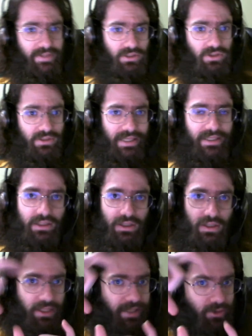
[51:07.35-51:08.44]
They look like
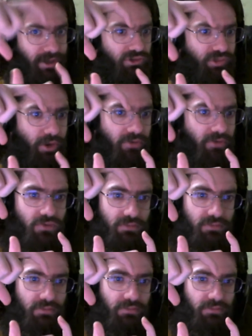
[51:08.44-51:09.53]
a regular smartphone
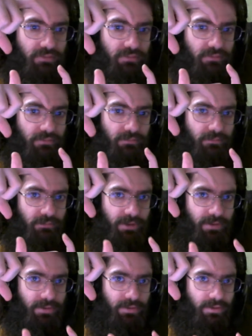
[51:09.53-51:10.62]

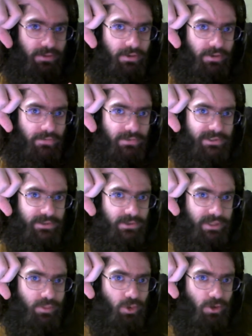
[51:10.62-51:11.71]
with a physical
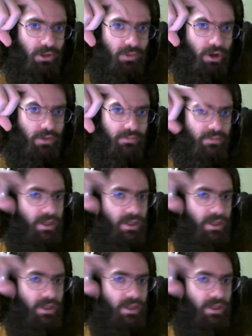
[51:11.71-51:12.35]
keyboard on the bottom.